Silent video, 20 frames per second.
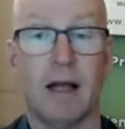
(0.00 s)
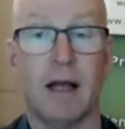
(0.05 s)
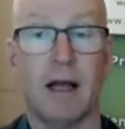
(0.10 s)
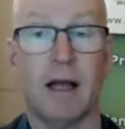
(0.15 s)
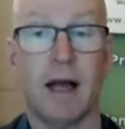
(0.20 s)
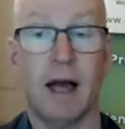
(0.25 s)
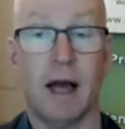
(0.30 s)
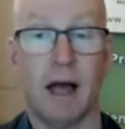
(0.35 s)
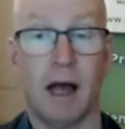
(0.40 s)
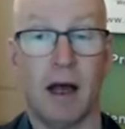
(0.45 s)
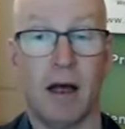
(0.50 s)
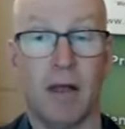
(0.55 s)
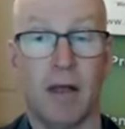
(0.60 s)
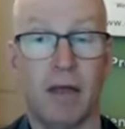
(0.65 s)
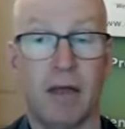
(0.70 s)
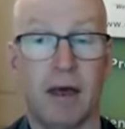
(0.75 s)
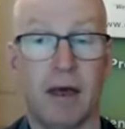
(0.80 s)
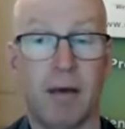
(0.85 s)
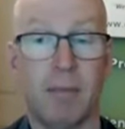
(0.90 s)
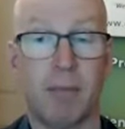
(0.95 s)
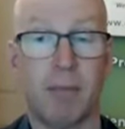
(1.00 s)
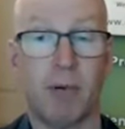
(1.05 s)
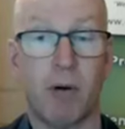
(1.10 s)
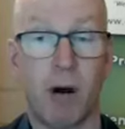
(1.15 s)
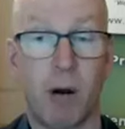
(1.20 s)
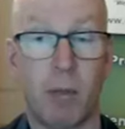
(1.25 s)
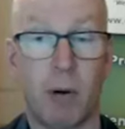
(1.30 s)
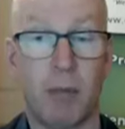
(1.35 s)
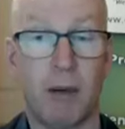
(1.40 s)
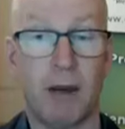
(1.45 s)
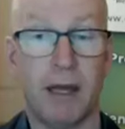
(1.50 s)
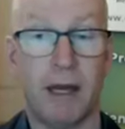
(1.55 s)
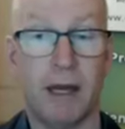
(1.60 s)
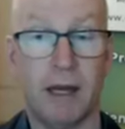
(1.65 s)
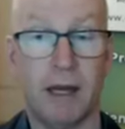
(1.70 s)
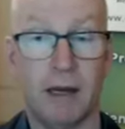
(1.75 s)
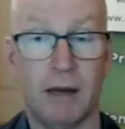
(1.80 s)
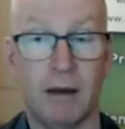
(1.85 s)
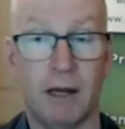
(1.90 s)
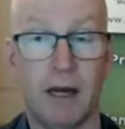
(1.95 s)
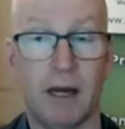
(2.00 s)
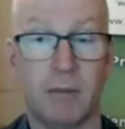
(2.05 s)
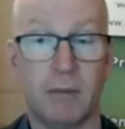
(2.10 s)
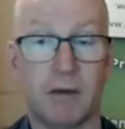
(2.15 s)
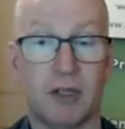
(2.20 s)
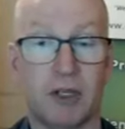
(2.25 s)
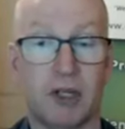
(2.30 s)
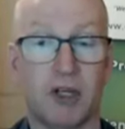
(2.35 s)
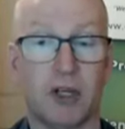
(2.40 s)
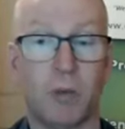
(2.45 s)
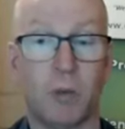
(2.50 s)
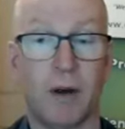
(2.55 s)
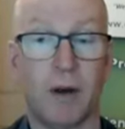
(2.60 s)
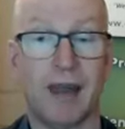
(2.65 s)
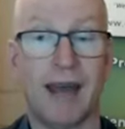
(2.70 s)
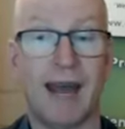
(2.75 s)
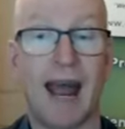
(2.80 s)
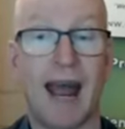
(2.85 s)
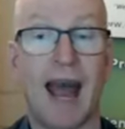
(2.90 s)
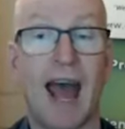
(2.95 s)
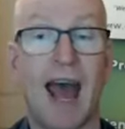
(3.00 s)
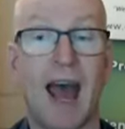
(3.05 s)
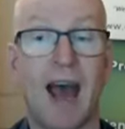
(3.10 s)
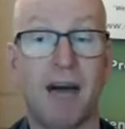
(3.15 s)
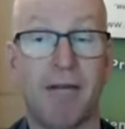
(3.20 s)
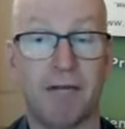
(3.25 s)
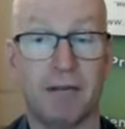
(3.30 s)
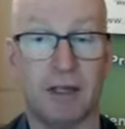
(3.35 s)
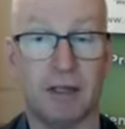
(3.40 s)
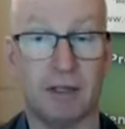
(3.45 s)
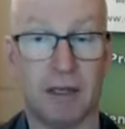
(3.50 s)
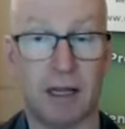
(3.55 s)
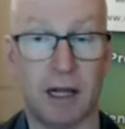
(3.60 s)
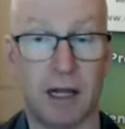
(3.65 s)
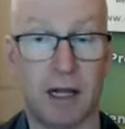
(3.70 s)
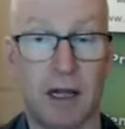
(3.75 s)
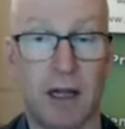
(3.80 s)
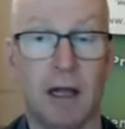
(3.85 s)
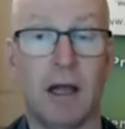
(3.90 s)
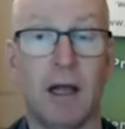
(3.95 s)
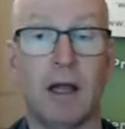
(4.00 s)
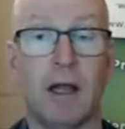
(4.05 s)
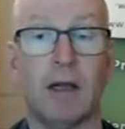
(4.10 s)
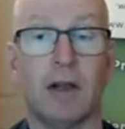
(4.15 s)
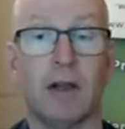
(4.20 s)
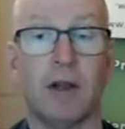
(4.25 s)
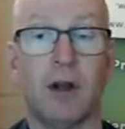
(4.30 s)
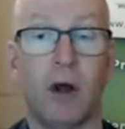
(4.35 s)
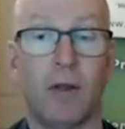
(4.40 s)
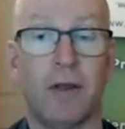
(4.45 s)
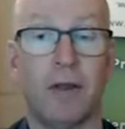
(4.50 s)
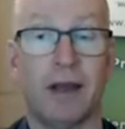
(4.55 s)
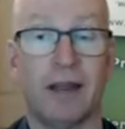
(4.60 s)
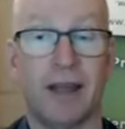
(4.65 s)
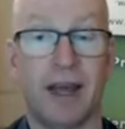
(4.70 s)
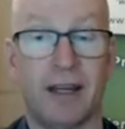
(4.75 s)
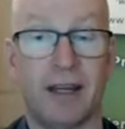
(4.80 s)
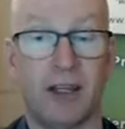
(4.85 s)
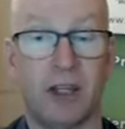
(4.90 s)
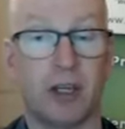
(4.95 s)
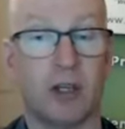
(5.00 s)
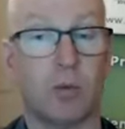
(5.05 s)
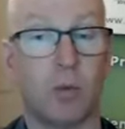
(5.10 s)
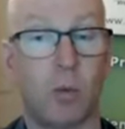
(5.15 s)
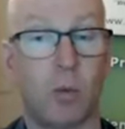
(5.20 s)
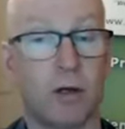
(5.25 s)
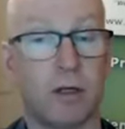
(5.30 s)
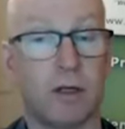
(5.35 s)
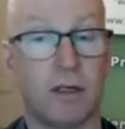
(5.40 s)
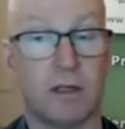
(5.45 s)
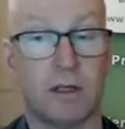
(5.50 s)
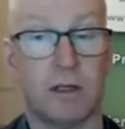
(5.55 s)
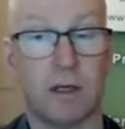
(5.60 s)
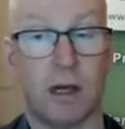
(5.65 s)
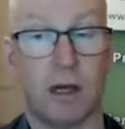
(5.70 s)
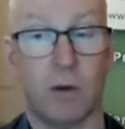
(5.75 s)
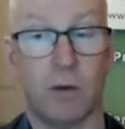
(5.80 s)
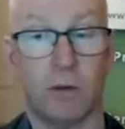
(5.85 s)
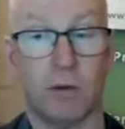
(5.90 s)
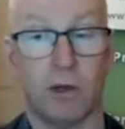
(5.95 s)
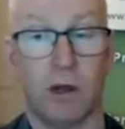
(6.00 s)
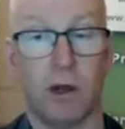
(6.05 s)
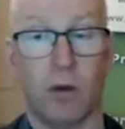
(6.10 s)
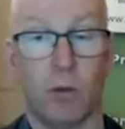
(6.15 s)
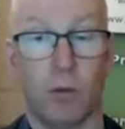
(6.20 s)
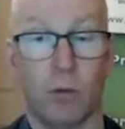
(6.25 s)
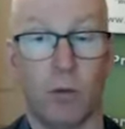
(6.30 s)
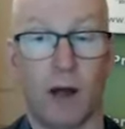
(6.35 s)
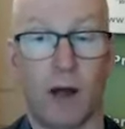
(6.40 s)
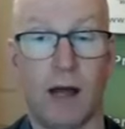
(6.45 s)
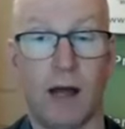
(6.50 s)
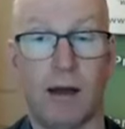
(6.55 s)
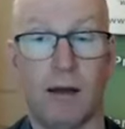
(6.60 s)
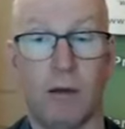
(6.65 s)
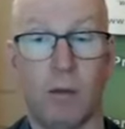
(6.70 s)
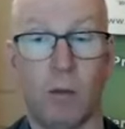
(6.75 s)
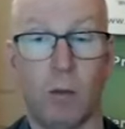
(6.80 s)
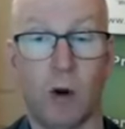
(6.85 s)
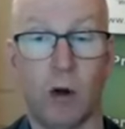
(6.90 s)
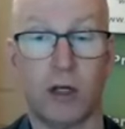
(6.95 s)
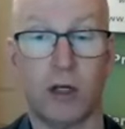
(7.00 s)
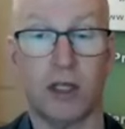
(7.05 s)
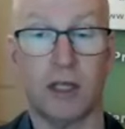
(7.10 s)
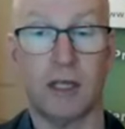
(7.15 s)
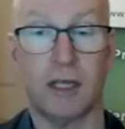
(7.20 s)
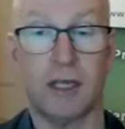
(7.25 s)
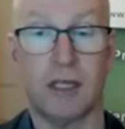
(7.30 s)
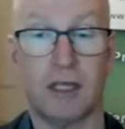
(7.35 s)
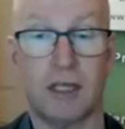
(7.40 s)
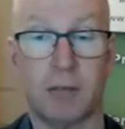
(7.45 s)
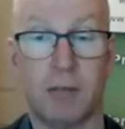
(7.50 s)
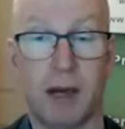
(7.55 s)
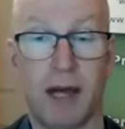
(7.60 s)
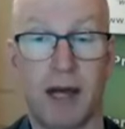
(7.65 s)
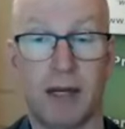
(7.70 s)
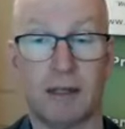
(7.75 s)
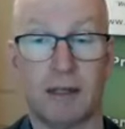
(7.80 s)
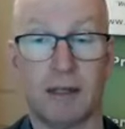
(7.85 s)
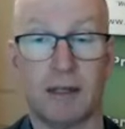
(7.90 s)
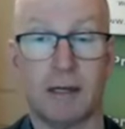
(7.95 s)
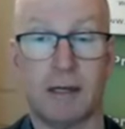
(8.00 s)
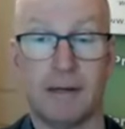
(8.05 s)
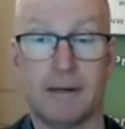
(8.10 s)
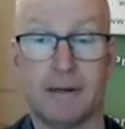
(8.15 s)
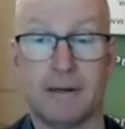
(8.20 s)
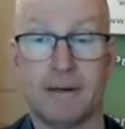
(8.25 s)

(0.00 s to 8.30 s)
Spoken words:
they're probably in a position where they have to sell, not that they just want to sell. So watch this space.